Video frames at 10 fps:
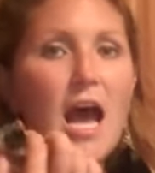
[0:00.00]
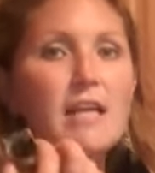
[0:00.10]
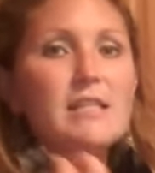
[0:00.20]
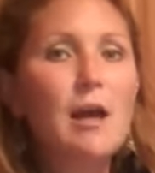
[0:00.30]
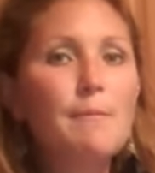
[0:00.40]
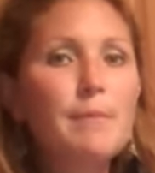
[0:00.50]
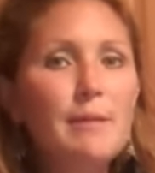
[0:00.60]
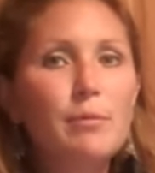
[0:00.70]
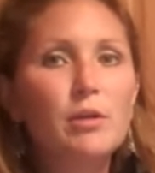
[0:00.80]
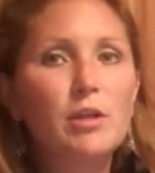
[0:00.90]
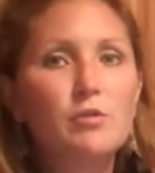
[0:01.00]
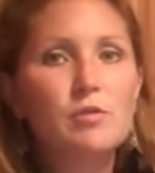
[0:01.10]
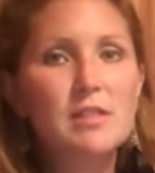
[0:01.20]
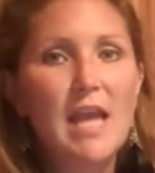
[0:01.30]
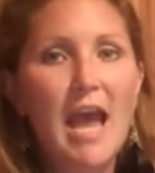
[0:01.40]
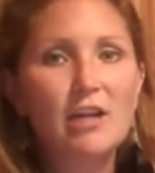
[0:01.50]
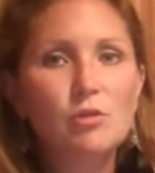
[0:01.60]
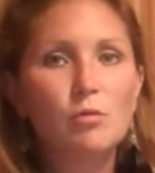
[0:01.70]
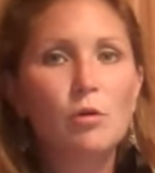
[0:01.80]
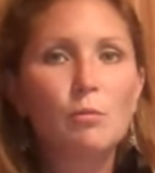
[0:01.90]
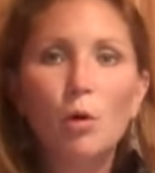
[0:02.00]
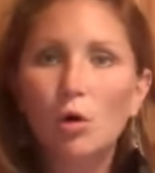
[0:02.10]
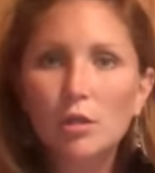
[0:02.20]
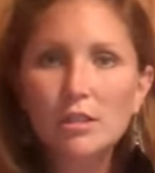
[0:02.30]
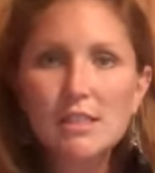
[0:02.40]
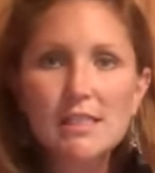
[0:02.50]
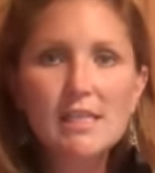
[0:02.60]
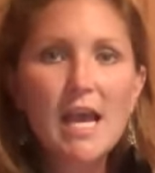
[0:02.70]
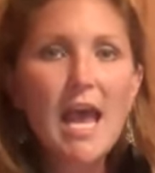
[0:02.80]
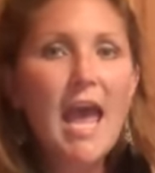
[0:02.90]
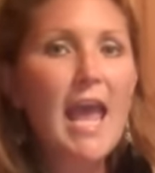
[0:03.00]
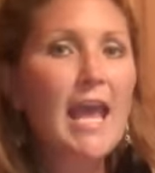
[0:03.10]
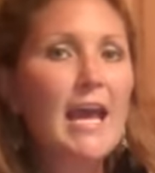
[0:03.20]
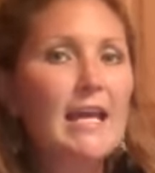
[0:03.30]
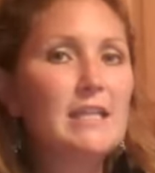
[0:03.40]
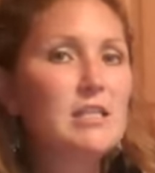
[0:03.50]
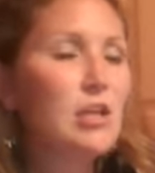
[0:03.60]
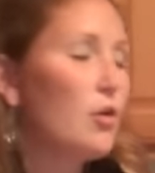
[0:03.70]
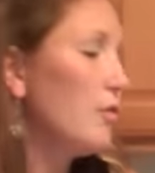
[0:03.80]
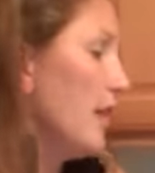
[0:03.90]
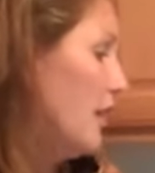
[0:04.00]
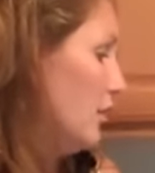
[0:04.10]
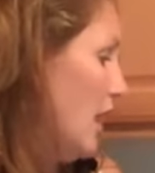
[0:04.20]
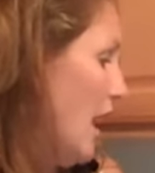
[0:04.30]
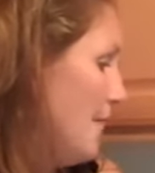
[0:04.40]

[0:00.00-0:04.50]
Some people use actual molds, and so they'll